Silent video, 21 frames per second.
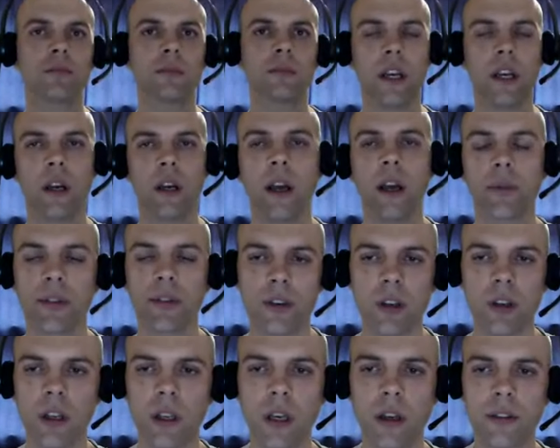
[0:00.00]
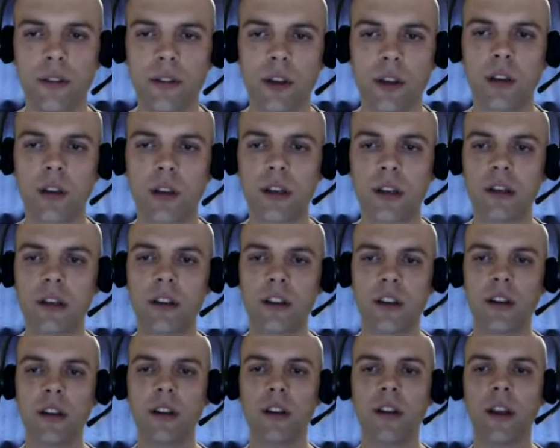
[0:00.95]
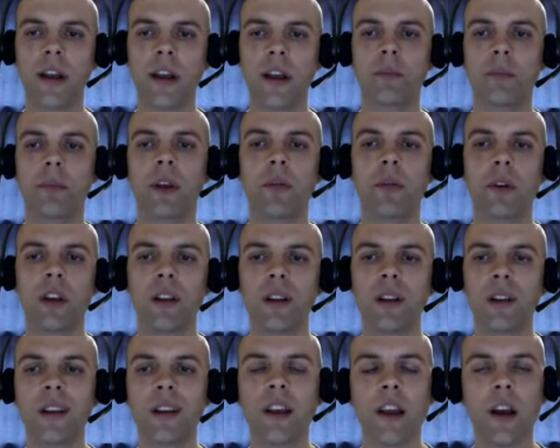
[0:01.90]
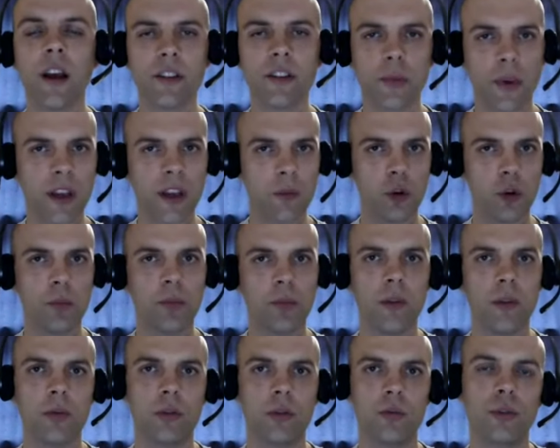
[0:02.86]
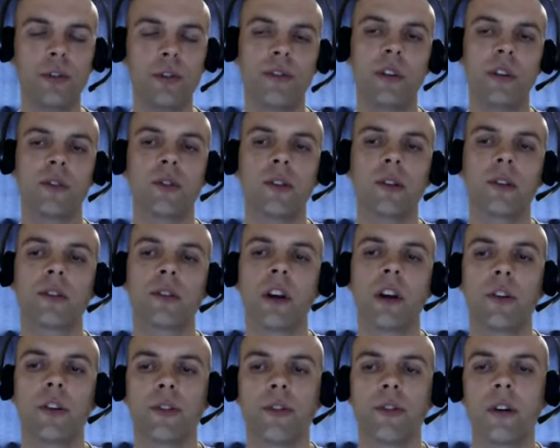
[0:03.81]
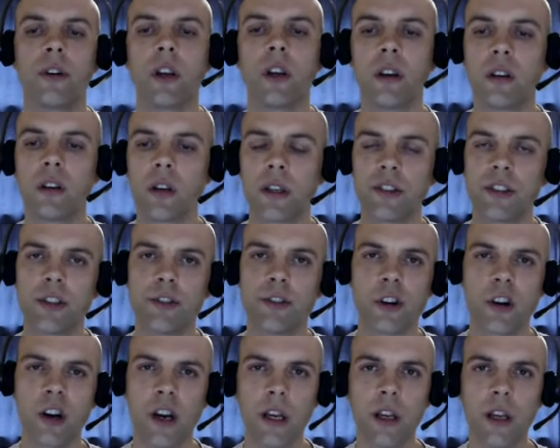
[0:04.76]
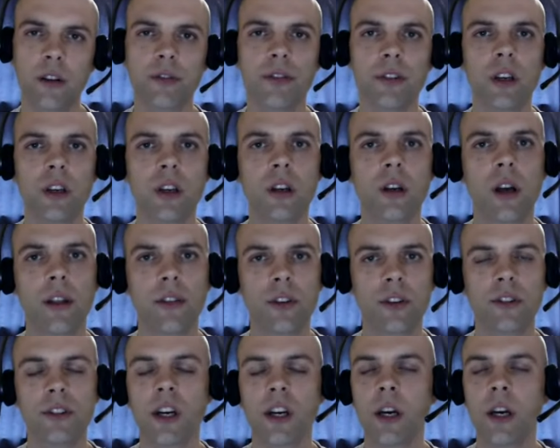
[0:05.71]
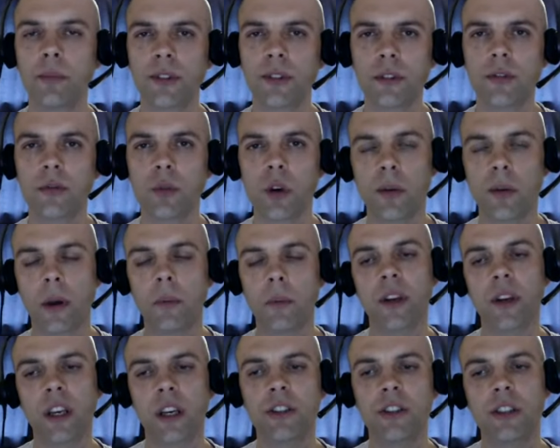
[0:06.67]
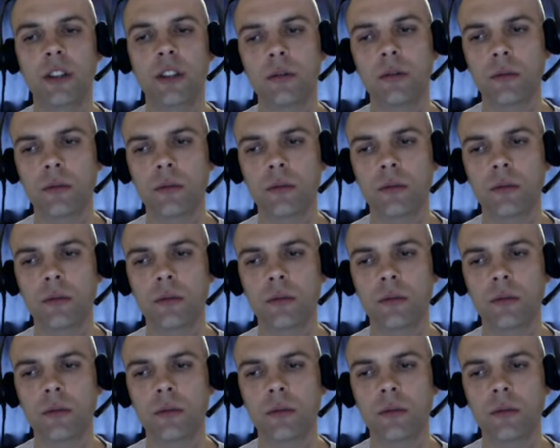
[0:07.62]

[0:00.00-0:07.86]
absolutely. I think people, as we get more people moving to Grails 3 and actually trying it for other types of web application,